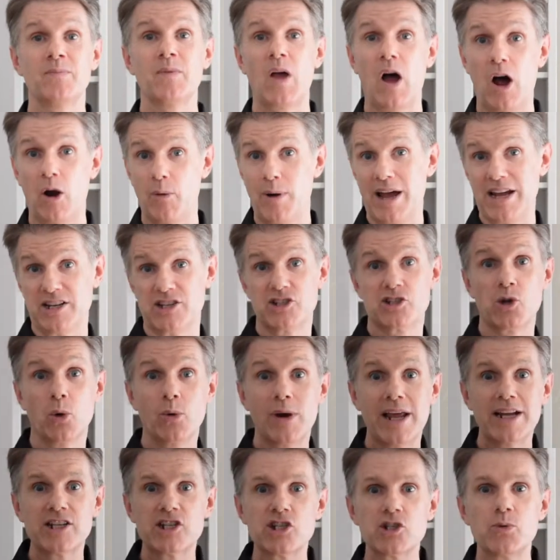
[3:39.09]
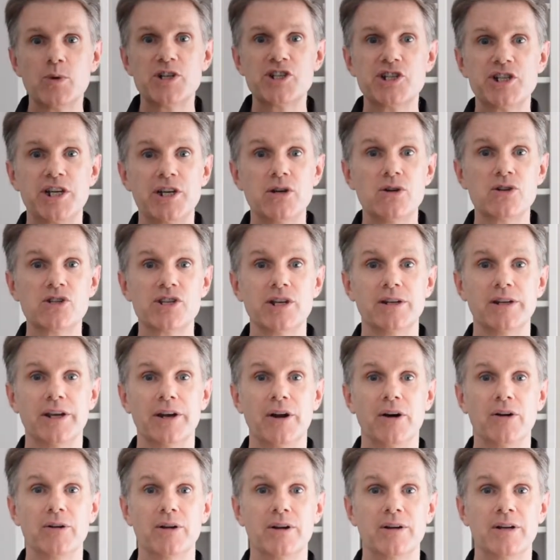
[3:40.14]
All right, so let's switch gears a
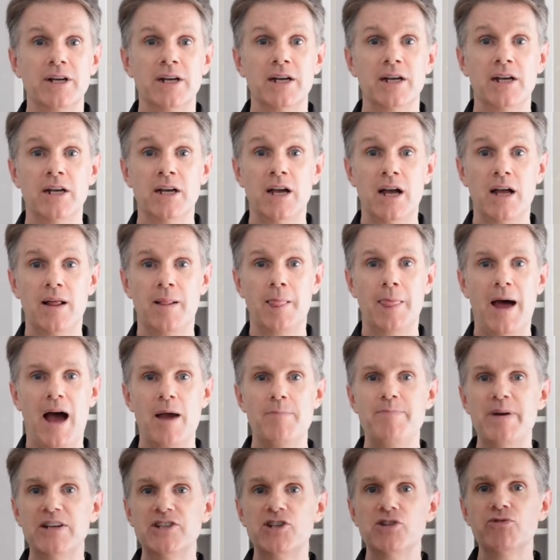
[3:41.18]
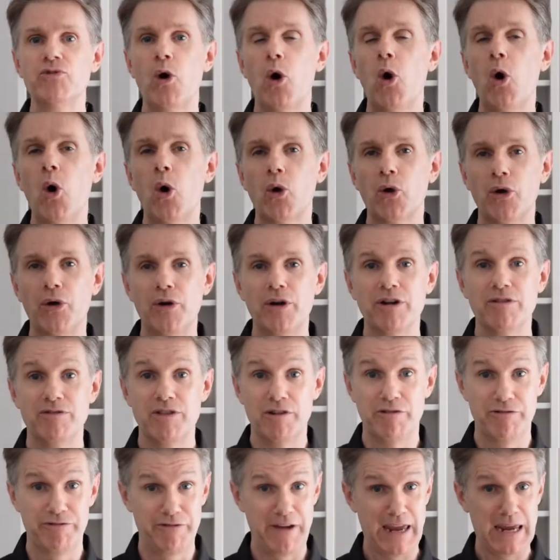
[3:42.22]
little. I bet you've all heard of the
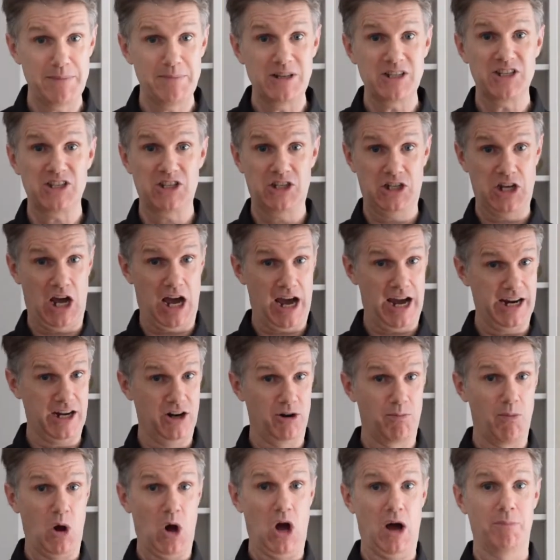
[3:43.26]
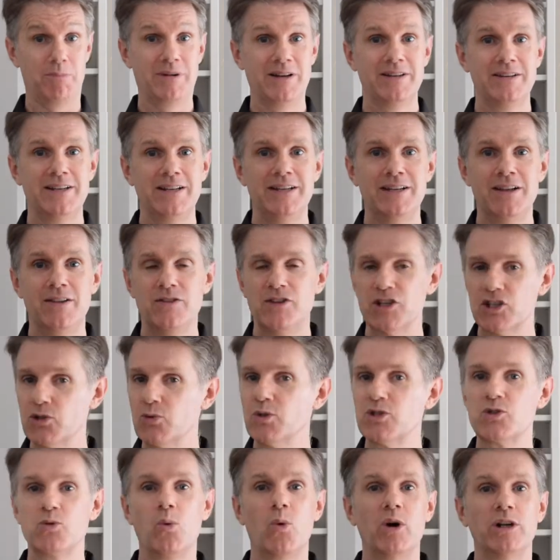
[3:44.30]
famous Tiger Mom. This
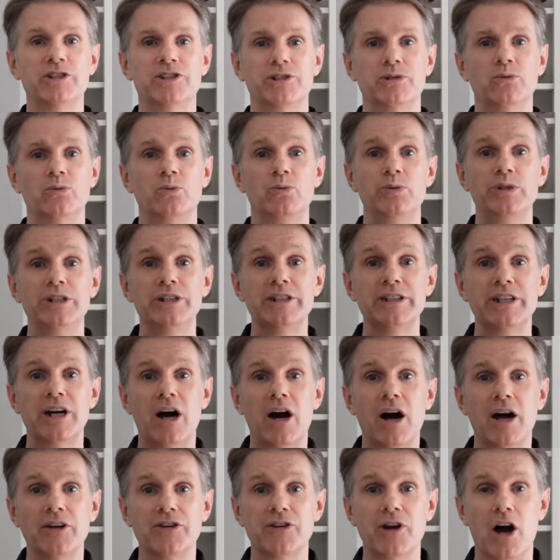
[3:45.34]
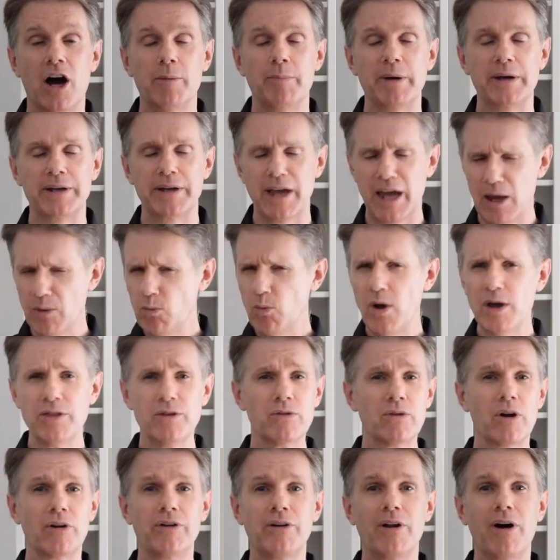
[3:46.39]
was once a really hot topic, and
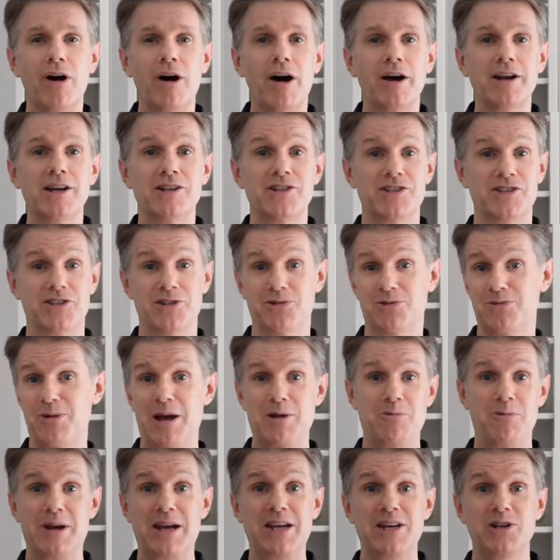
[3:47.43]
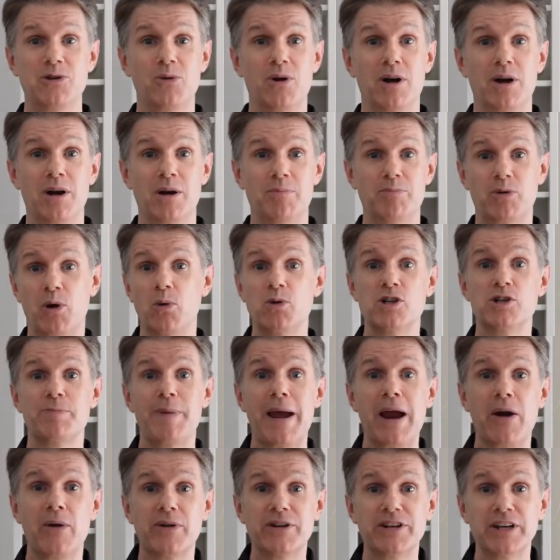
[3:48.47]
whether or not it's the right way to approach
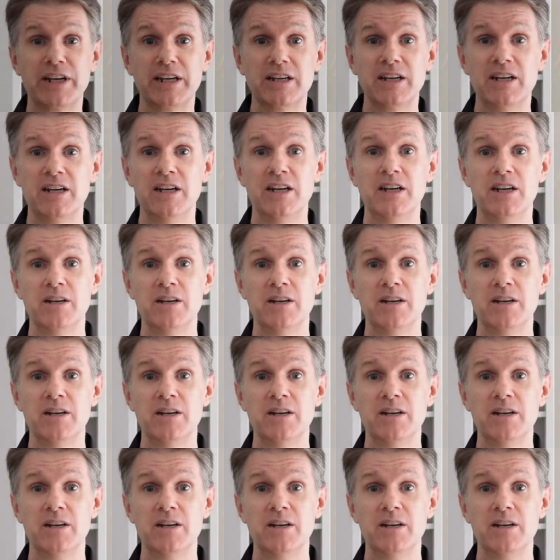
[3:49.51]
parenting,